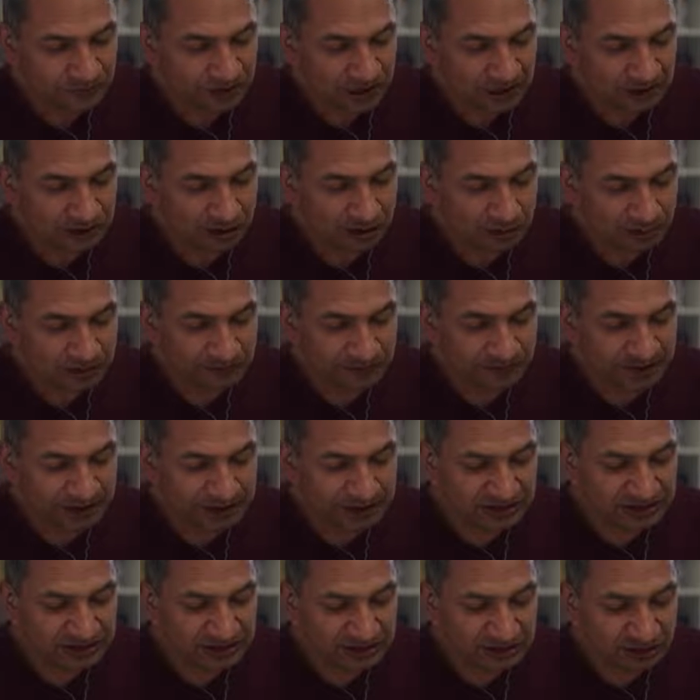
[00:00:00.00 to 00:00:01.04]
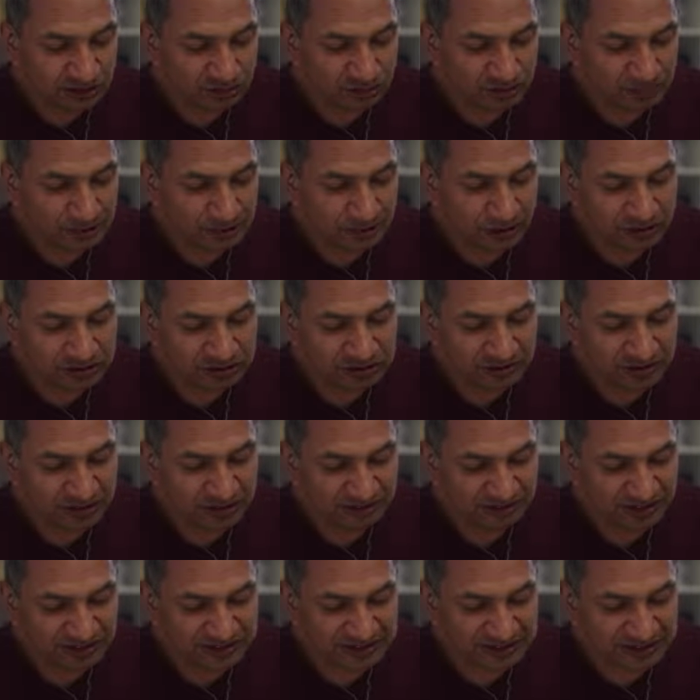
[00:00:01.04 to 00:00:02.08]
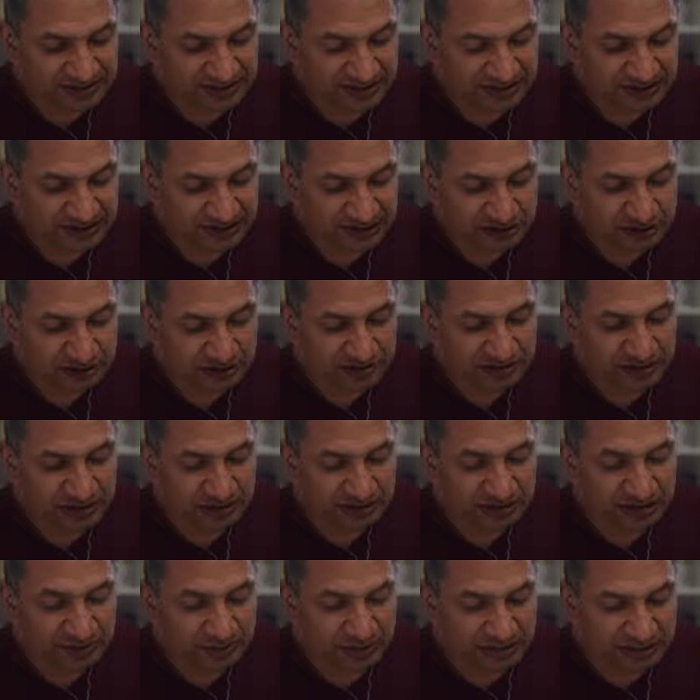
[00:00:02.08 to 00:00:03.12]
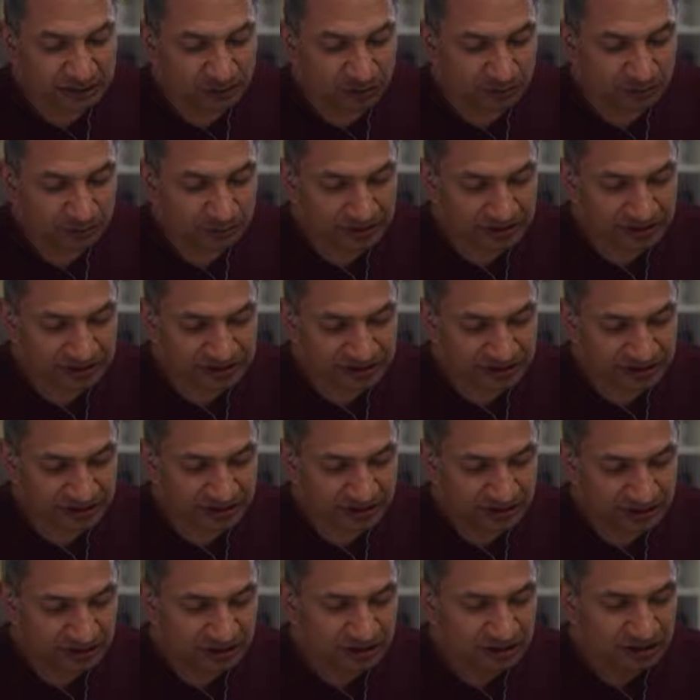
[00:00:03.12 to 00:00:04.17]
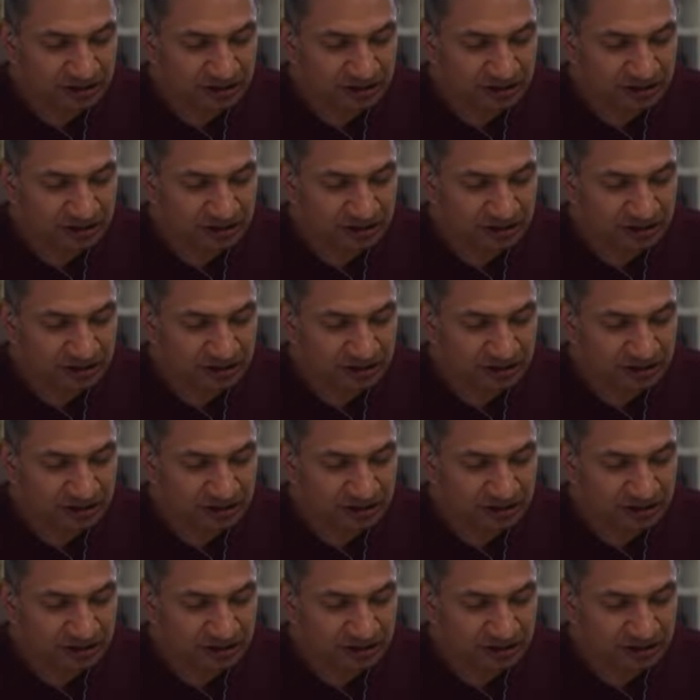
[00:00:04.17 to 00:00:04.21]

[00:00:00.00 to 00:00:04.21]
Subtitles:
A copy of the internal report of the investigation conducted by OMBC.